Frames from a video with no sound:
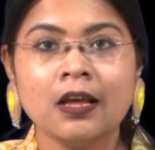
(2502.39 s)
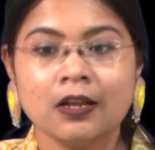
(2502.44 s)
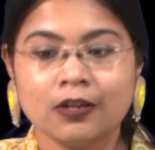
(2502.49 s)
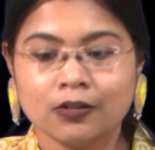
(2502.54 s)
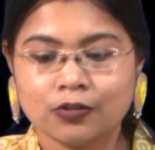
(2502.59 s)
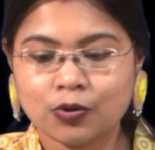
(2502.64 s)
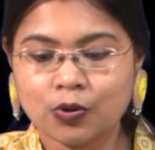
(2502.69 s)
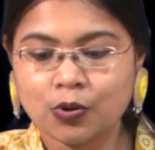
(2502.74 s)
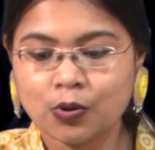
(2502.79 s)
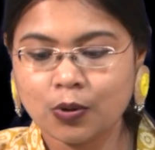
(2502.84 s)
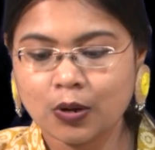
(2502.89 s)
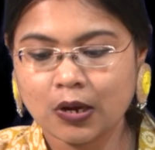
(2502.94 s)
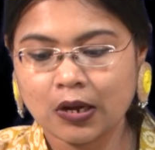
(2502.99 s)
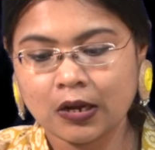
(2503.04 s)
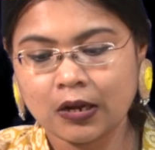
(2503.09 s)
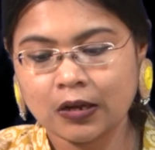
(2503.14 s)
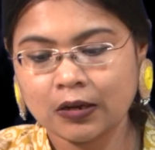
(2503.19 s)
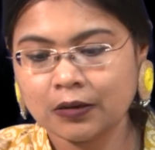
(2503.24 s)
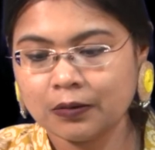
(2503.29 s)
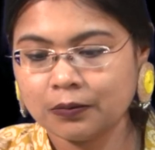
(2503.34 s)
So,
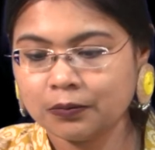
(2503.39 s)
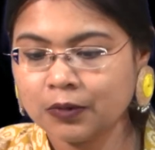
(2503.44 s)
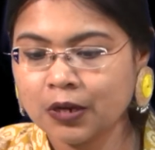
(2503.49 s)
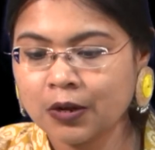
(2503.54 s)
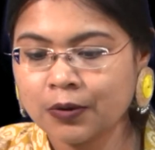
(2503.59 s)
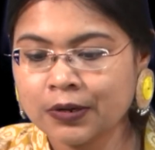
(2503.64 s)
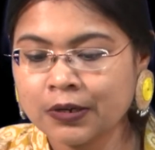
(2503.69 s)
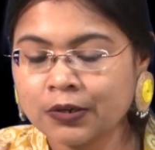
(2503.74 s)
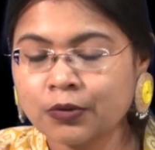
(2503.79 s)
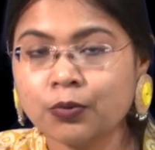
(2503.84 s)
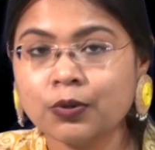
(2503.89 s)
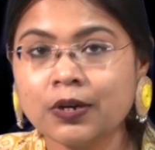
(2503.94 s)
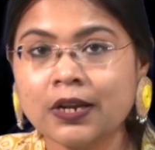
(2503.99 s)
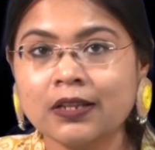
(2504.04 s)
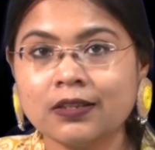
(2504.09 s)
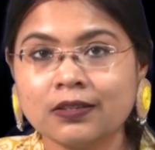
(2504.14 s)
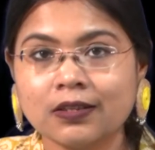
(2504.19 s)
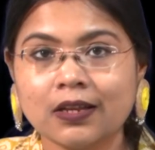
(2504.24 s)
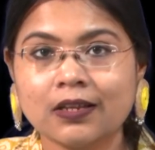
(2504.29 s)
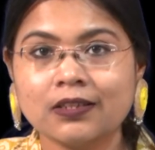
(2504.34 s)
now in
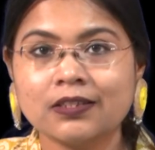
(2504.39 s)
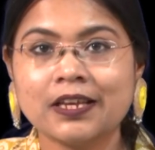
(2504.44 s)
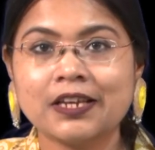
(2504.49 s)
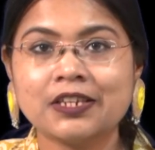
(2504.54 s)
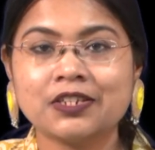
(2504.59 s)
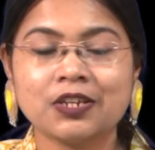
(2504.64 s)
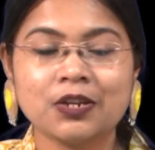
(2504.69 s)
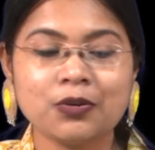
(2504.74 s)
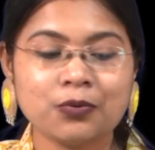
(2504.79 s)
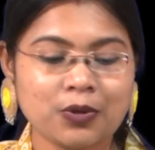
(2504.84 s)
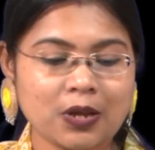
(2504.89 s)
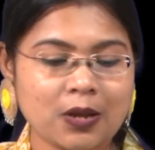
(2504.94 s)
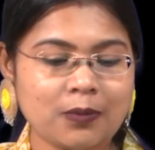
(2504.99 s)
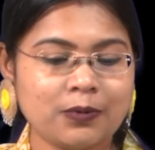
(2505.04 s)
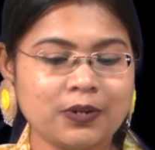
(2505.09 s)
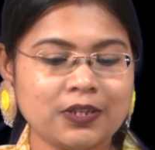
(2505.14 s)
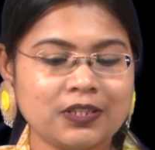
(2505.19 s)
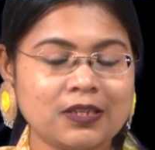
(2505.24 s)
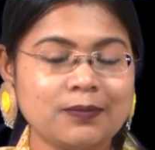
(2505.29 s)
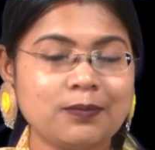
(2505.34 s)
today's session we have
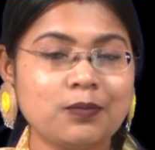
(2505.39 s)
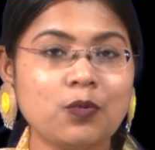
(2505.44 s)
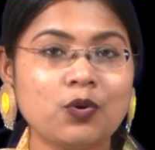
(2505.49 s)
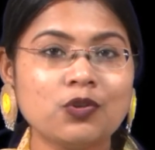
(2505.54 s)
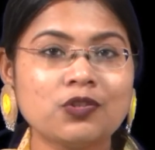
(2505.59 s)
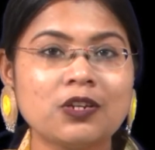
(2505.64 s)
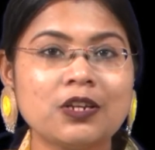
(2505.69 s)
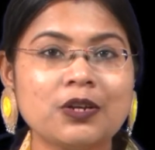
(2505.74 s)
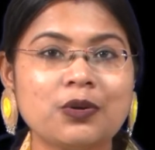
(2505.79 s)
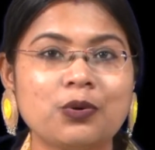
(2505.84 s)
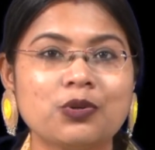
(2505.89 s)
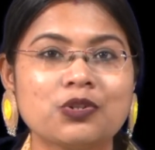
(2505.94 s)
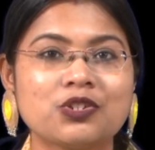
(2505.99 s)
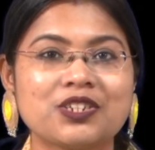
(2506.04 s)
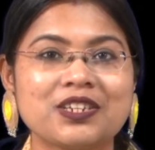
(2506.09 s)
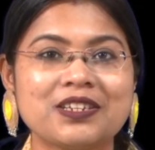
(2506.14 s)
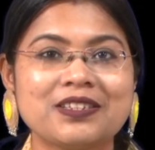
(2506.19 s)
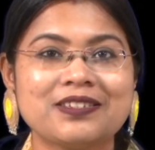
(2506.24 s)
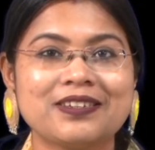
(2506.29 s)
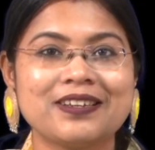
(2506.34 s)
received mostly
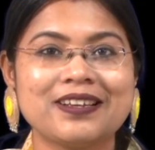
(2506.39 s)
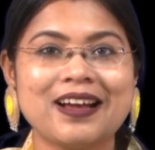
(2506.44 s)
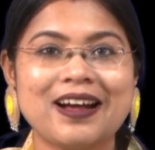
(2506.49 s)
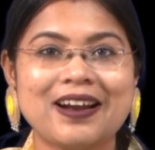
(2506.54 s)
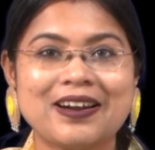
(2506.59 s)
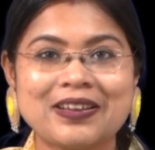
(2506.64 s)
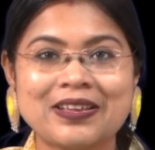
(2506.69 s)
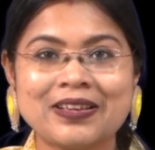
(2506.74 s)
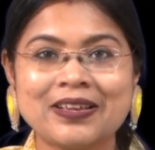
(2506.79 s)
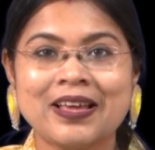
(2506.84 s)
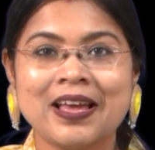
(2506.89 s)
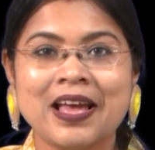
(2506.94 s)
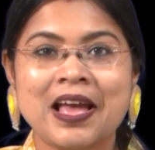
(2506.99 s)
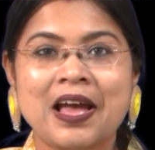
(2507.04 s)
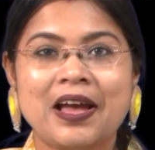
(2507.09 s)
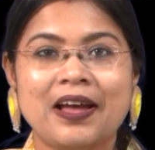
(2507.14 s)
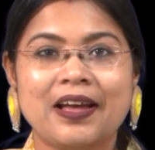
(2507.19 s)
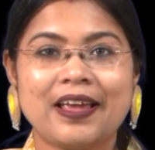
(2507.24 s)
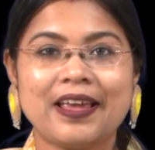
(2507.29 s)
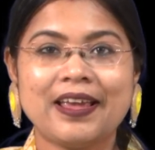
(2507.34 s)
questions regarding
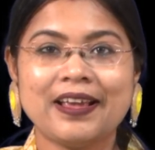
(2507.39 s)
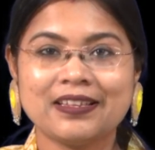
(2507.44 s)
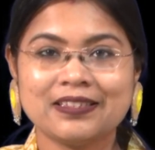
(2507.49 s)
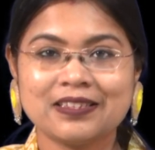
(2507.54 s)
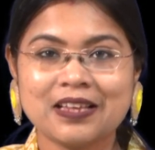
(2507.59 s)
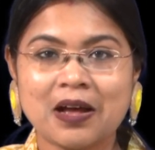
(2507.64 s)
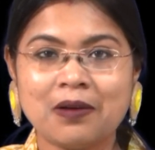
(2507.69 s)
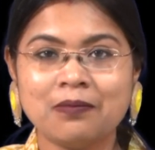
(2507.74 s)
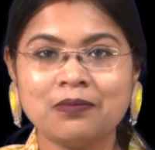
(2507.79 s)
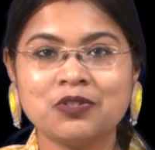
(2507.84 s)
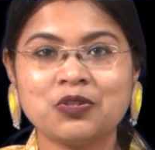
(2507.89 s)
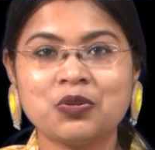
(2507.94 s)
exams.